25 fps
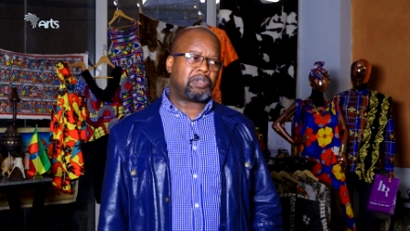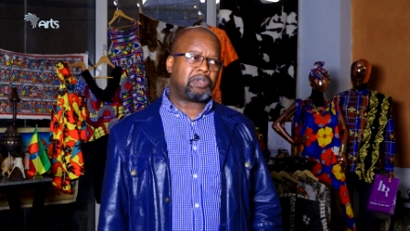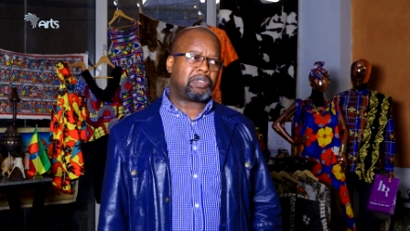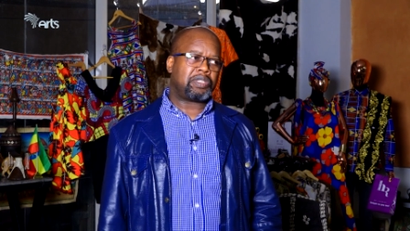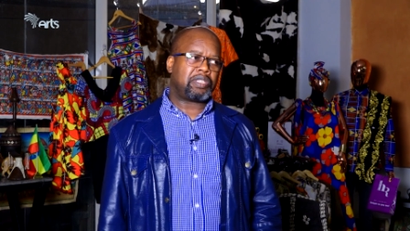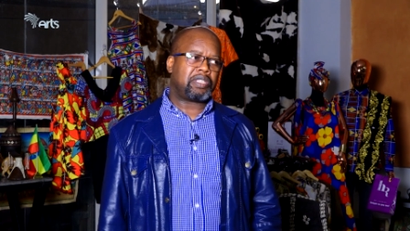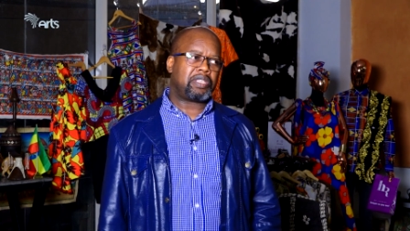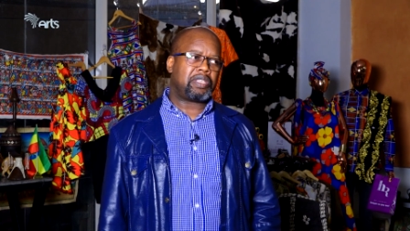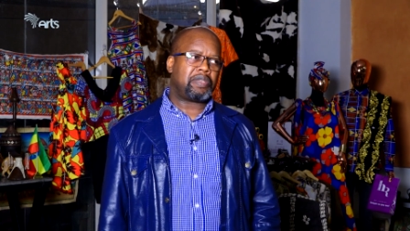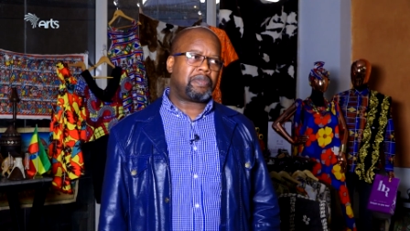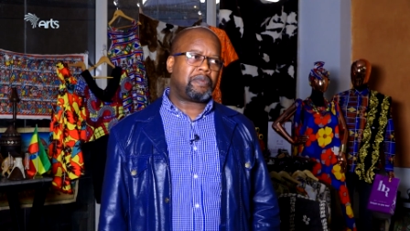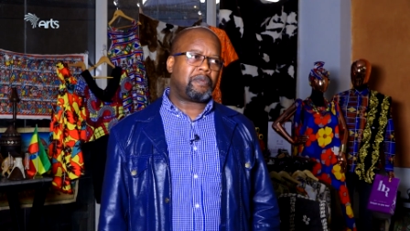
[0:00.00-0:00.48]
You
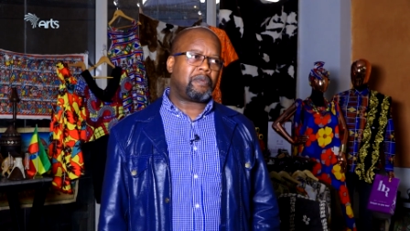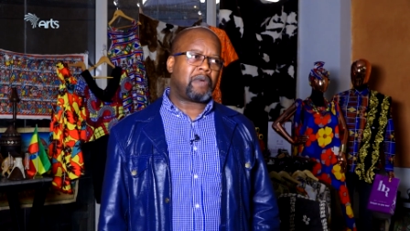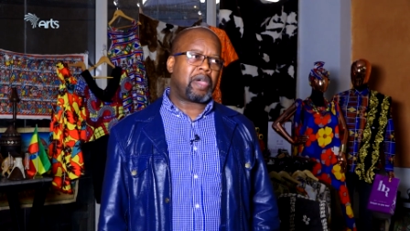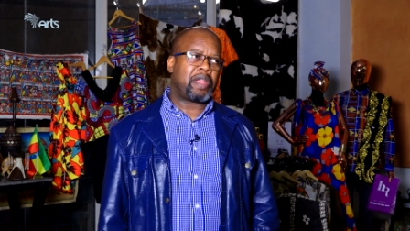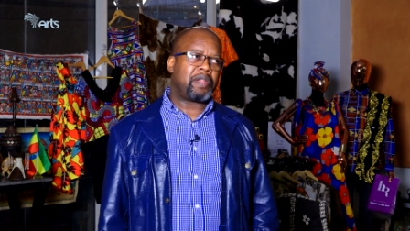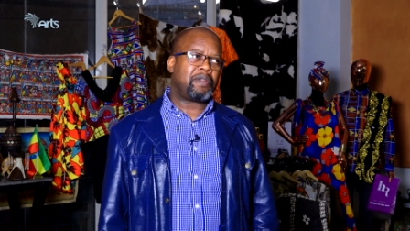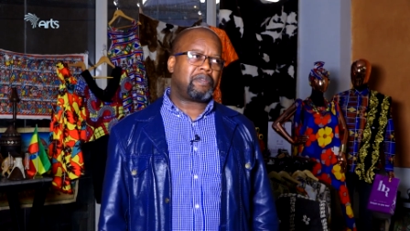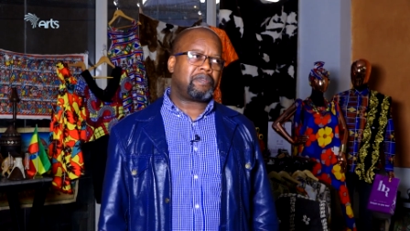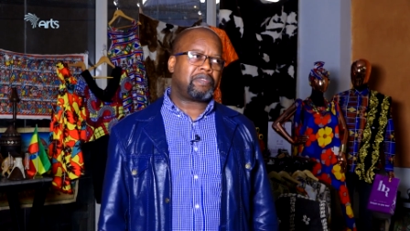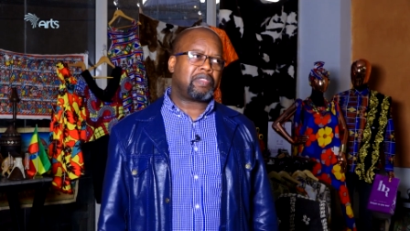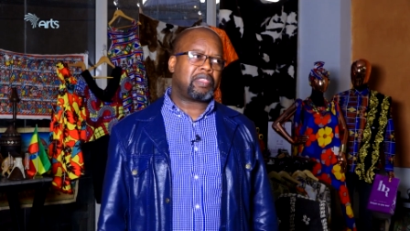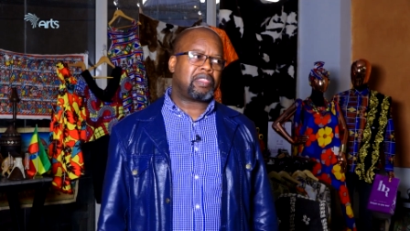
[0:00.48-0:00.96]
see,
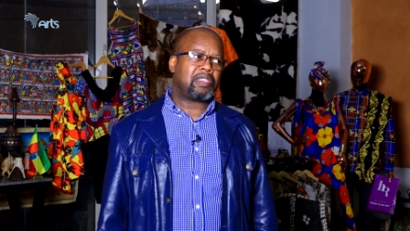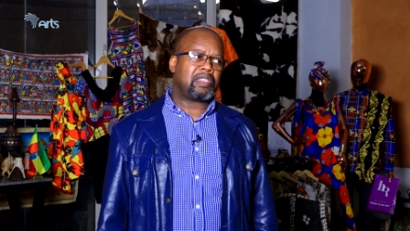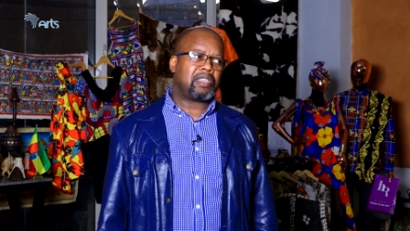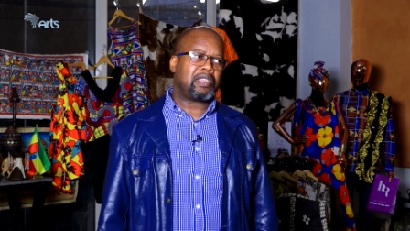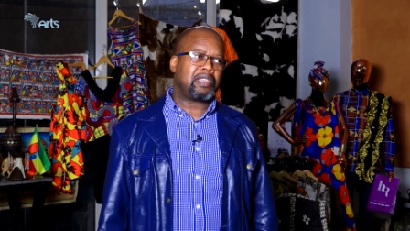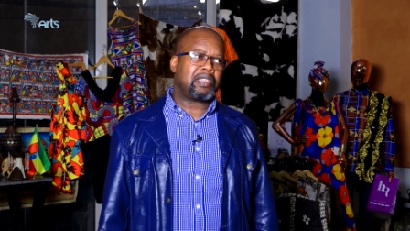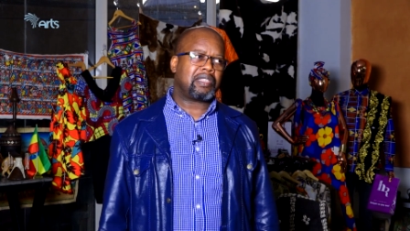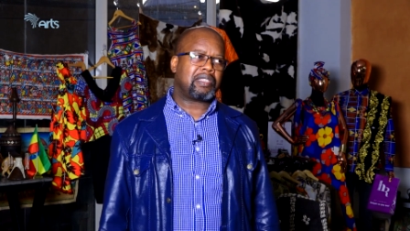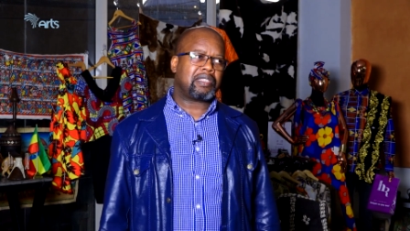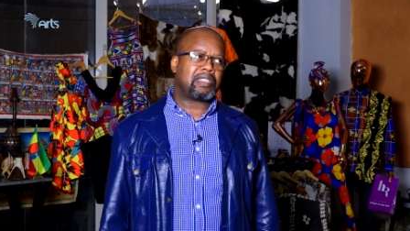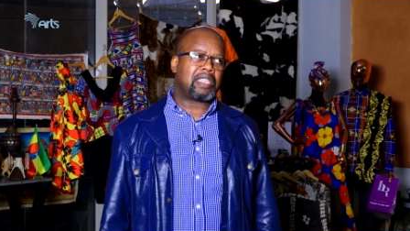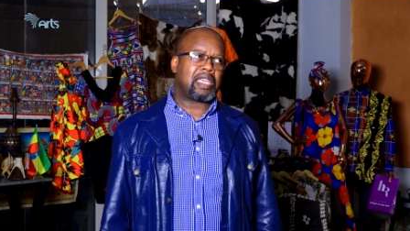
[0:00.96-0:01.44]
one of the
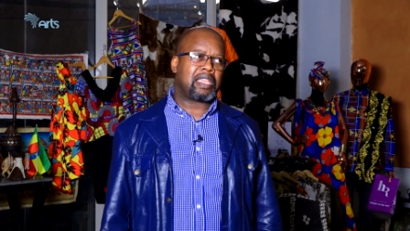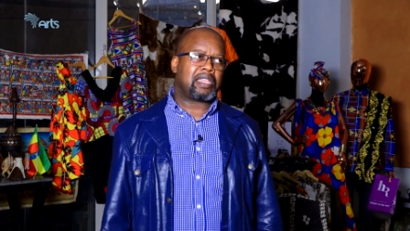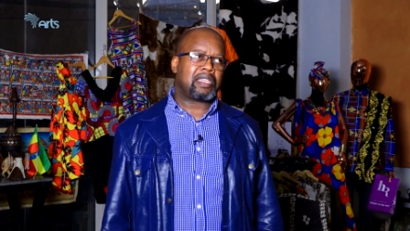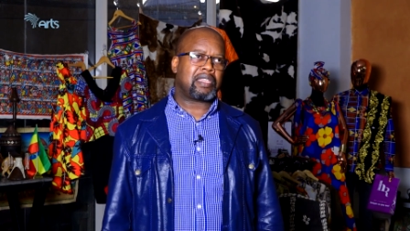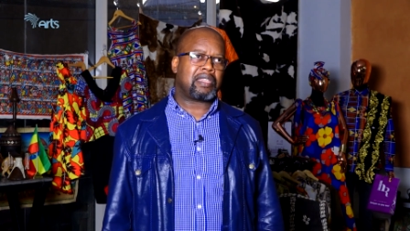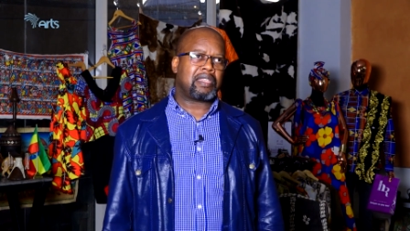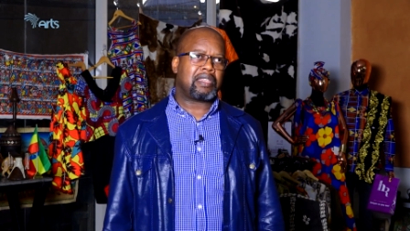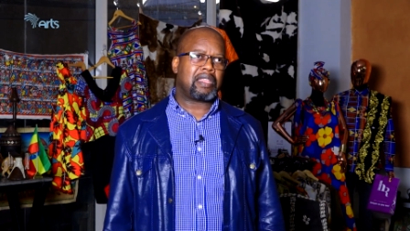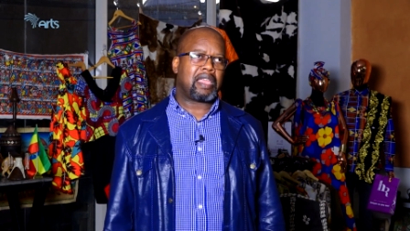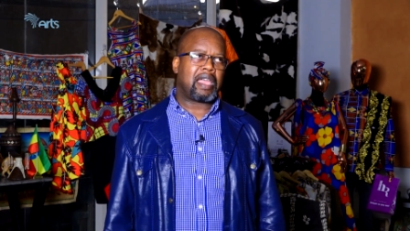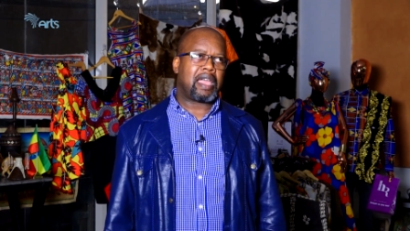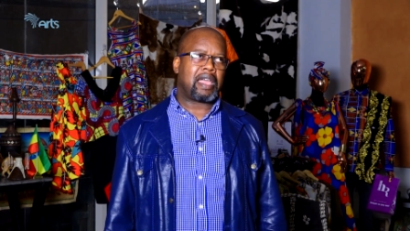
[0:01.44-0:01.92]
things
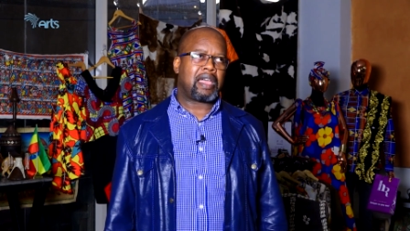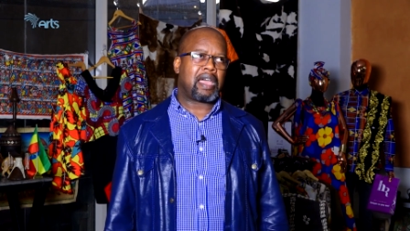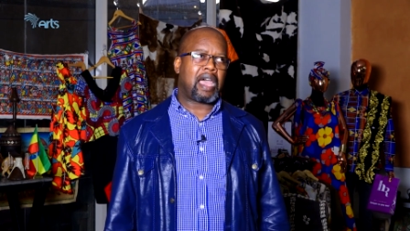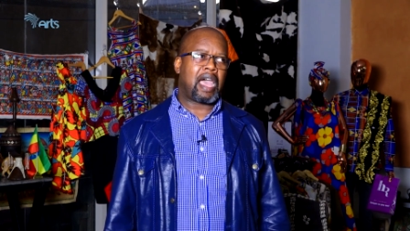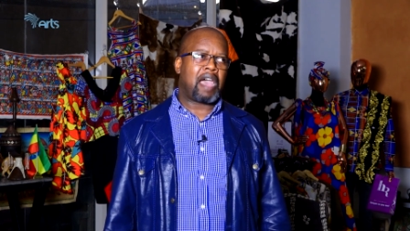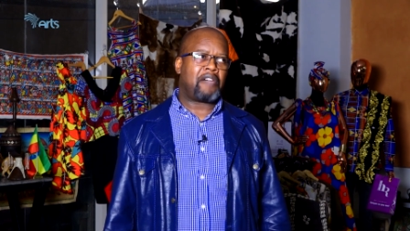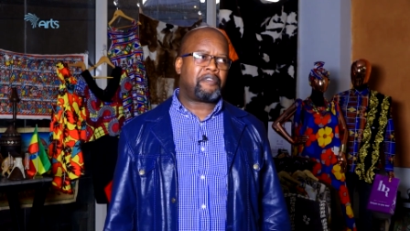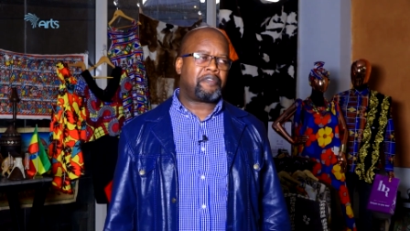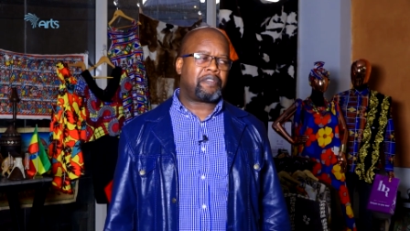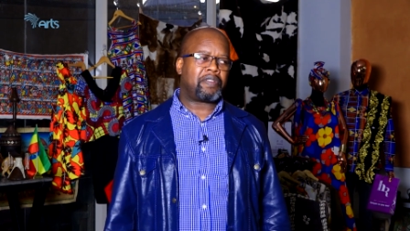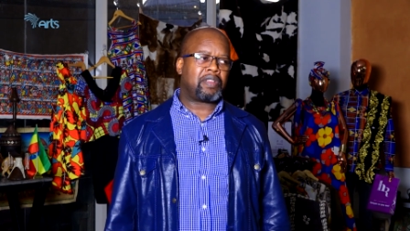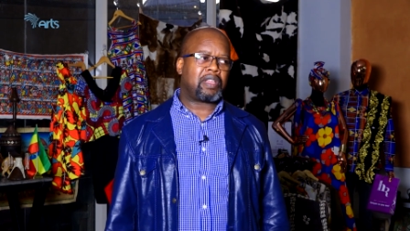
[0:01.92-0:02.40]
that
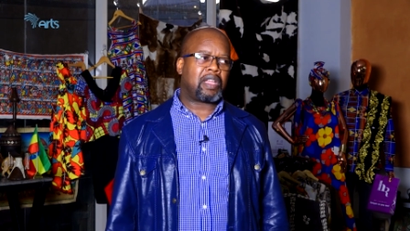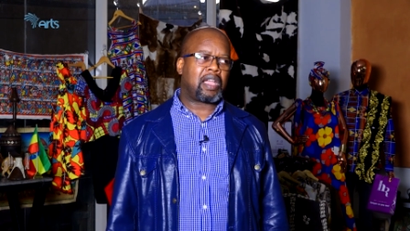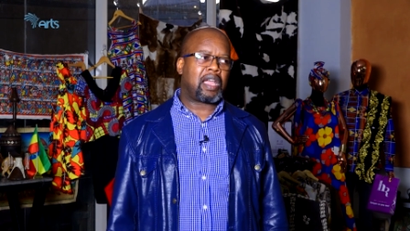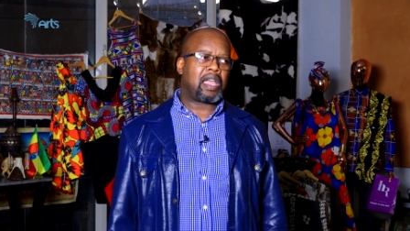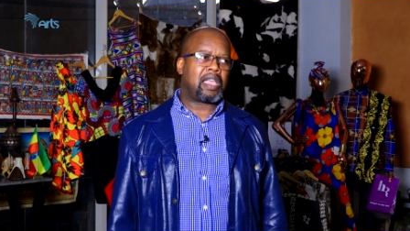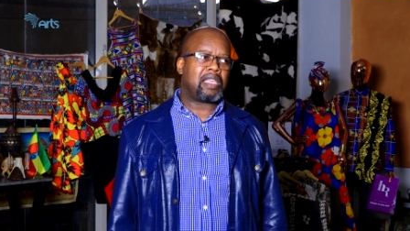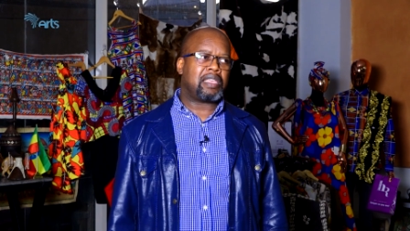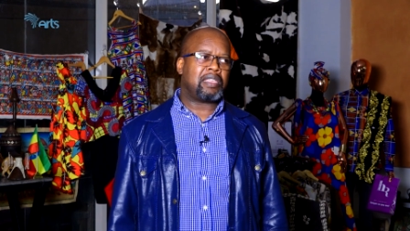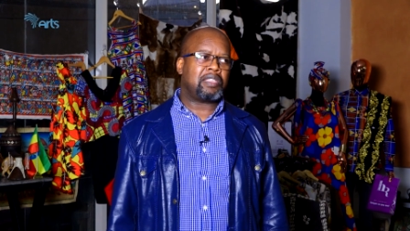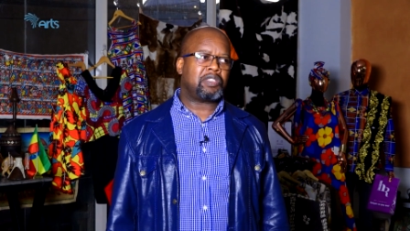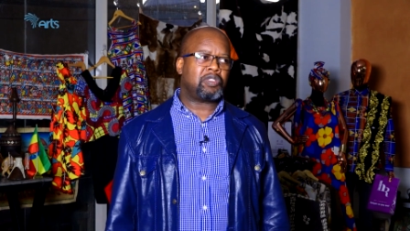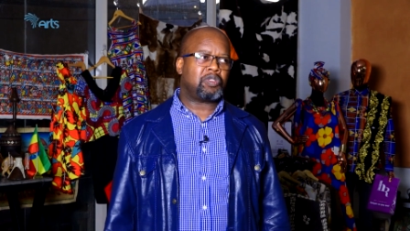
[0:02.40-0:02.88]

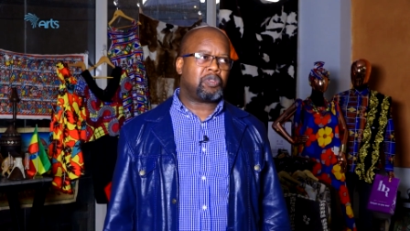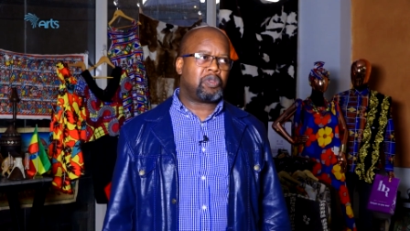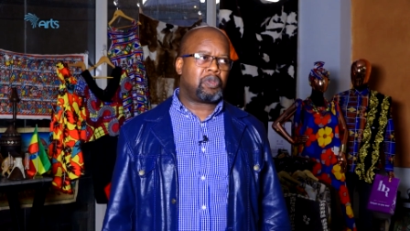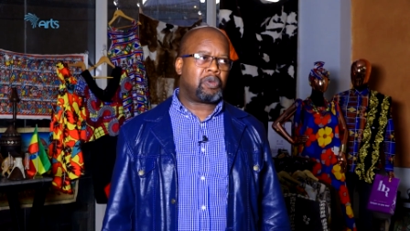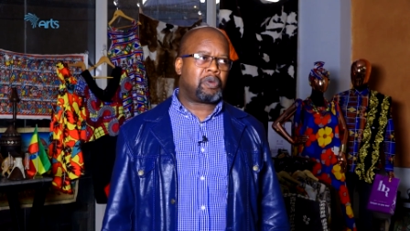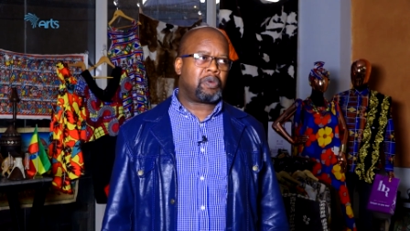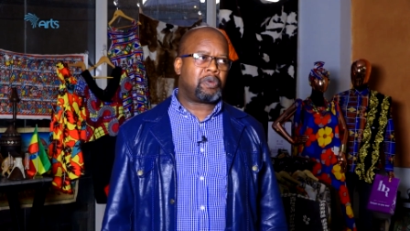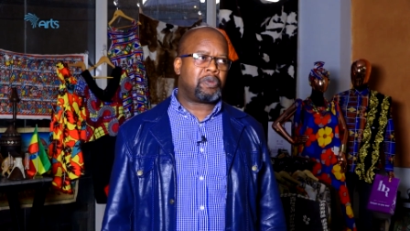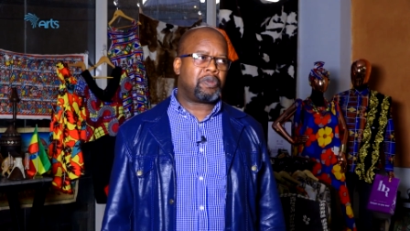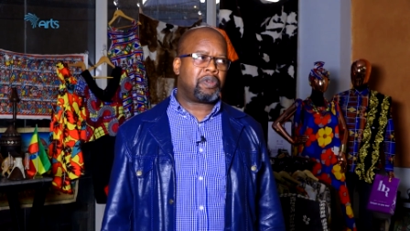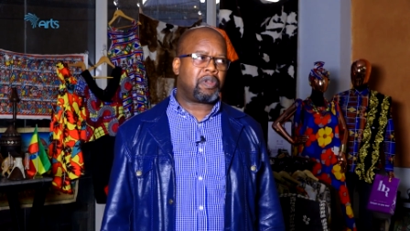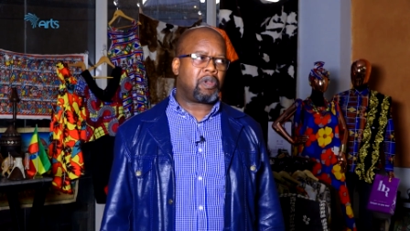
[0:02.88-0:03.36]
Africa is
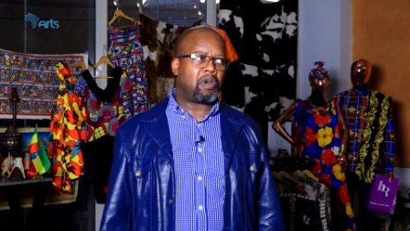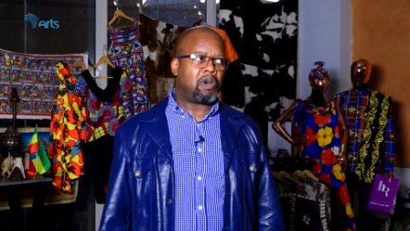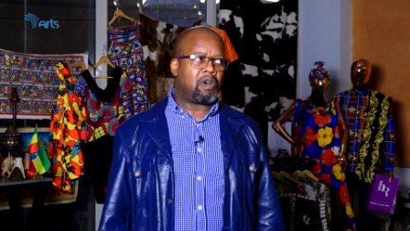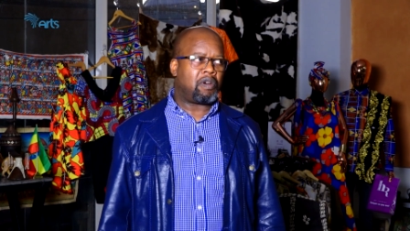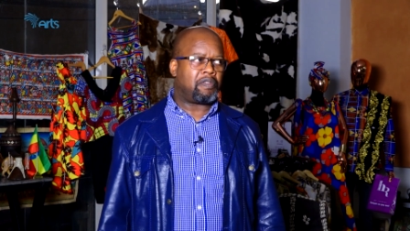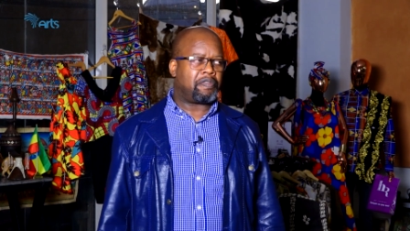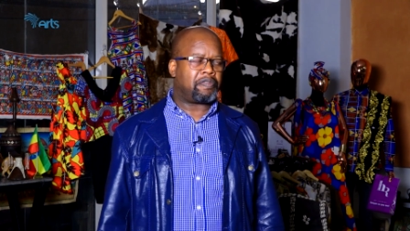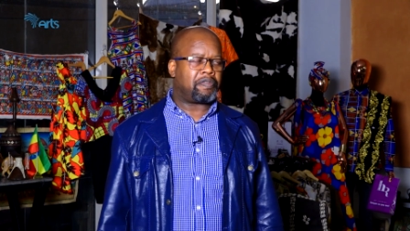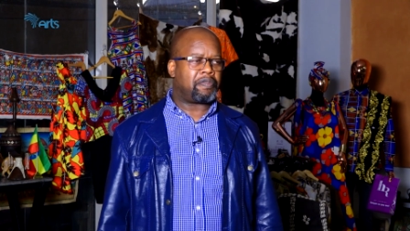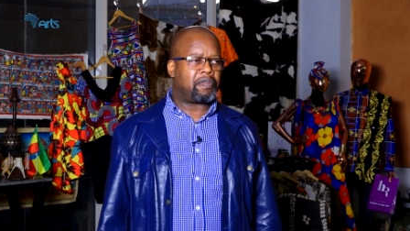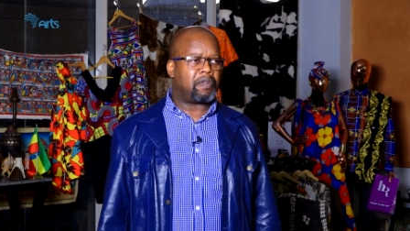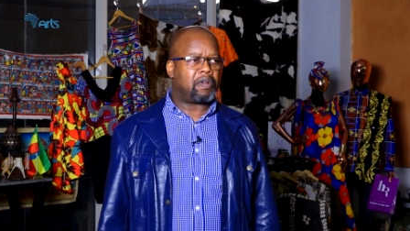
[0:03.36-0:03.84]
known
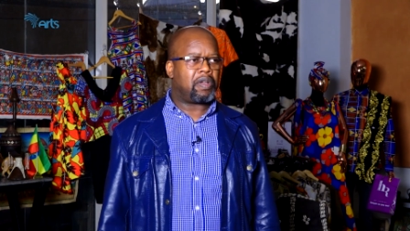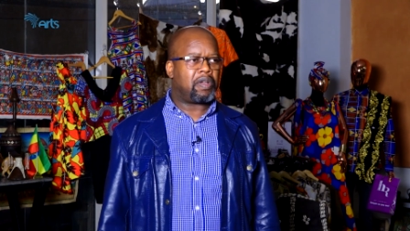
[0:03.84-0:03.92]
of